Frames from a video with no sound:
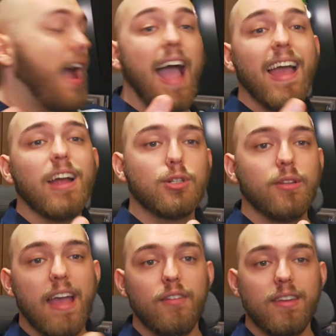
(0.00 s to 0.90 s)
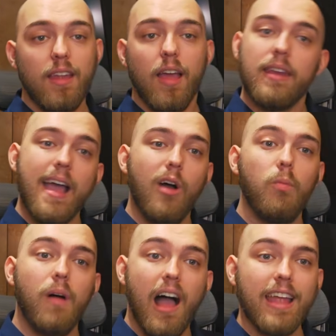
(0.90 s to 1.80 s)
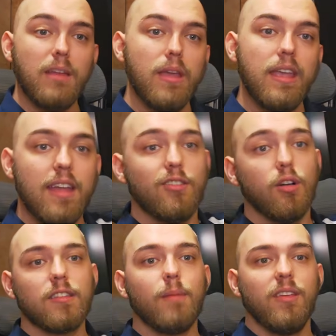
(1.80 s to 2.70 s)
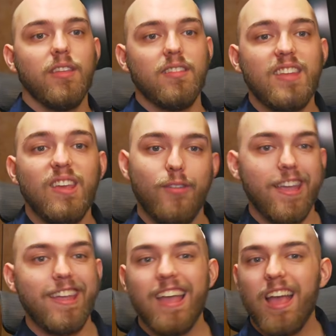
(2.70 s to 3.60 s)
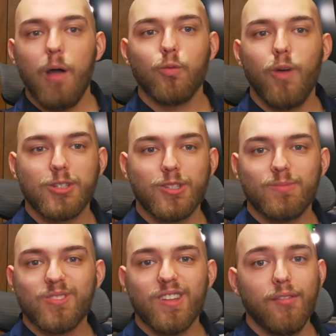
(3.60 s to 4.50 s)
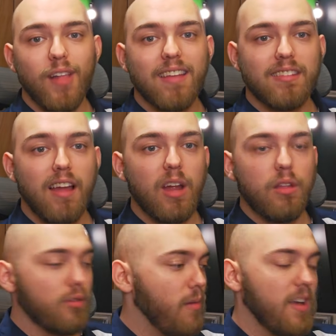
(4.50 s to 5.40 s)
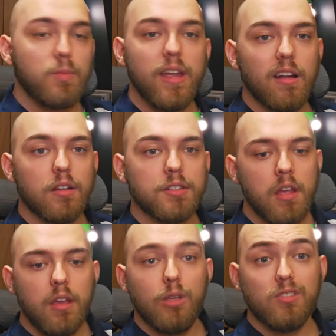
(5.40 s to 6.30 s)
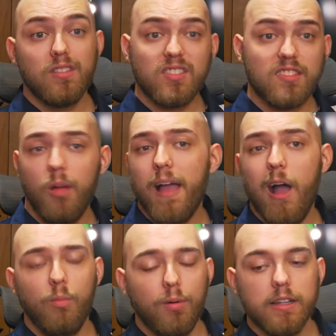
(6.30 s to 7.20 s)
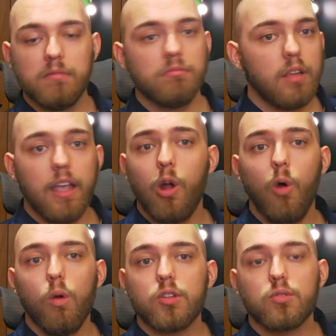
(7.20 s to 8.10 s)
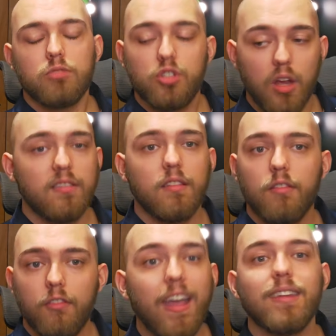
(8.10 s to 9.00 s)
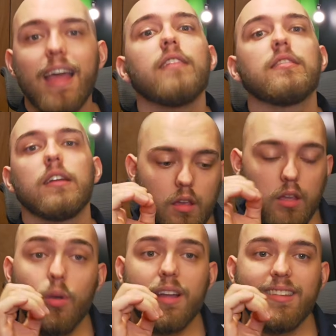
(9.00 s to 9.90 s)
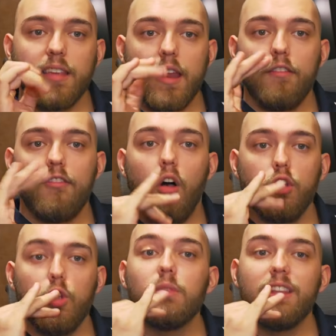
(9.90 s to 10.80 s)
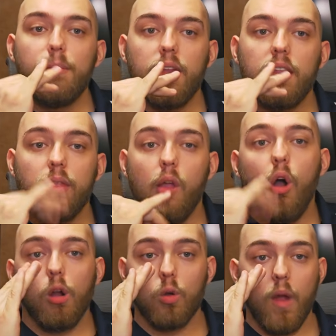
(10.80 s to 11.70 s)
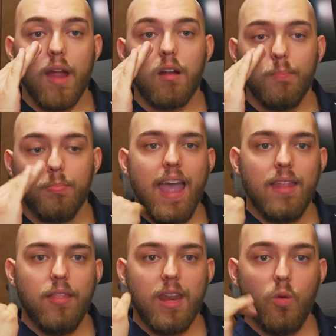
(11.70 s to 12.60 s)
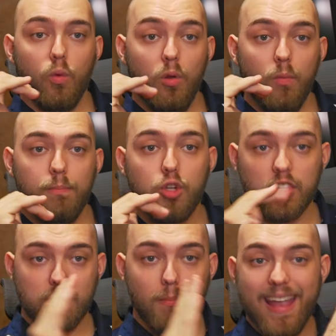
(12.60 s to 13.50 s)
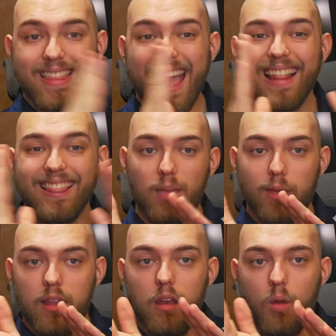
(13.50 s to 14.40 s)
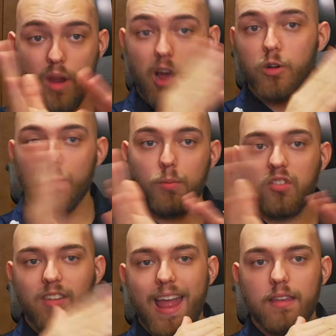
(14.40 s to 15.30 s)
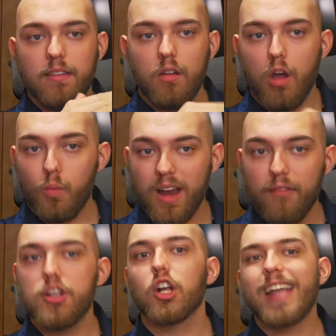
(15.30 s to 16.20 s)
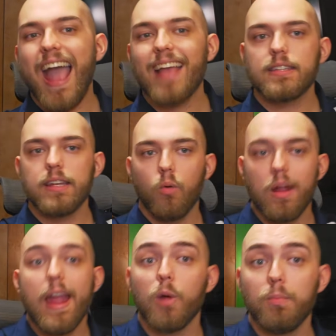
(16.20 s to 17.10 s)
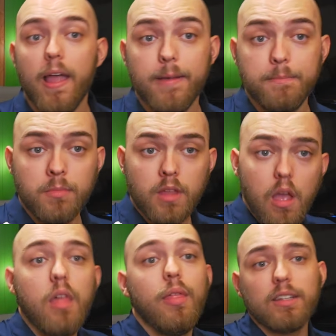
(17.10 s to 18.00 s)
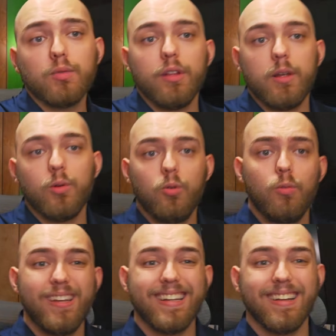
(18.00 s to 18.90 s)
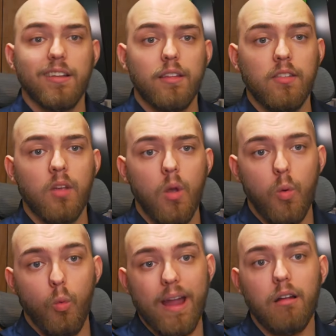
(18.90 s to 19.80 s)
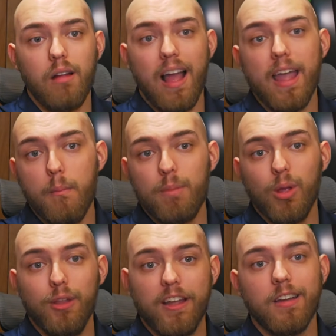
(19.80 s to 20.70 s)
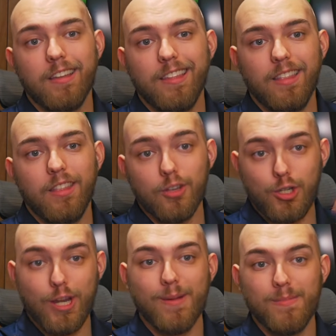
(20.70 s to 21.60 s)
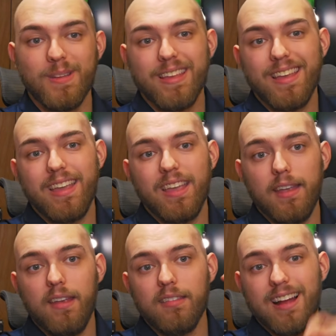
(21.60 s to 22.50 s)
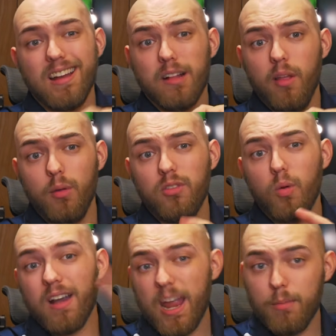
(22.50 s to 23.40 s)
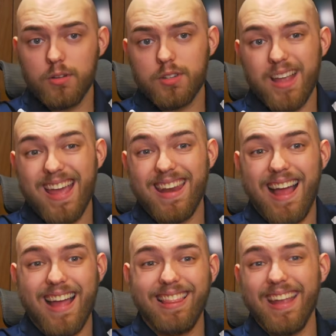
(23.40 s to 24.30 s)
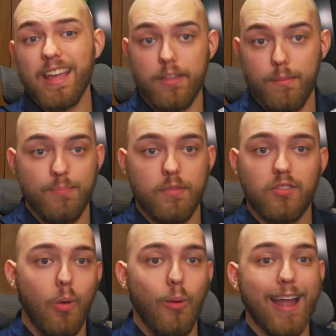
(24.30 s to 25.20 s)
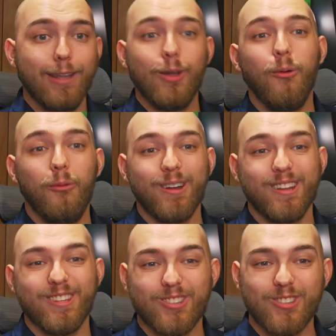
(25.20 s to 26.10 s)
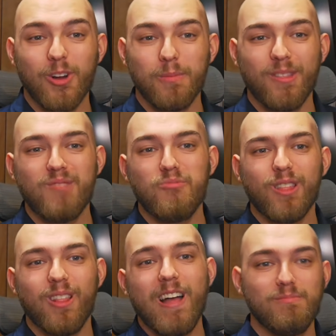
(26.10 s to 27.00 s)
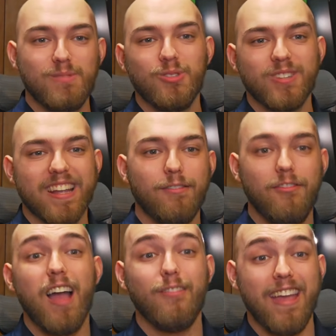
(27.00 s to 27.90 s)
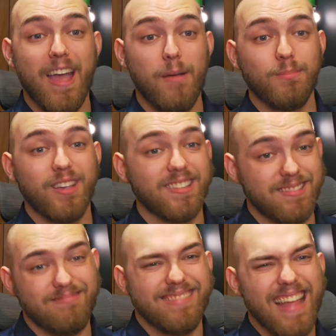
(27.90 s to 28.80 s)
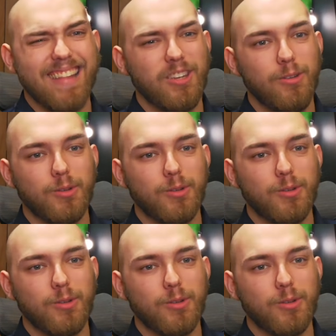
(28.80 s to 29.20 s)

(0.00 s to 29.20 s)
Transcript: I actually have it now behind me. It's hooked up to this TV. I was watching some stuff last night through my speakers using the sub output. It all works just fantastic. You can set a volume limit in the hardware, and then it will just make that limit 100% on whatever you're casting or airplaying. That's really cool because where I am building the gym is kind of close to our neighbors, and I like them. So I don't want to disturb them with loud music at 5 a.m. because that's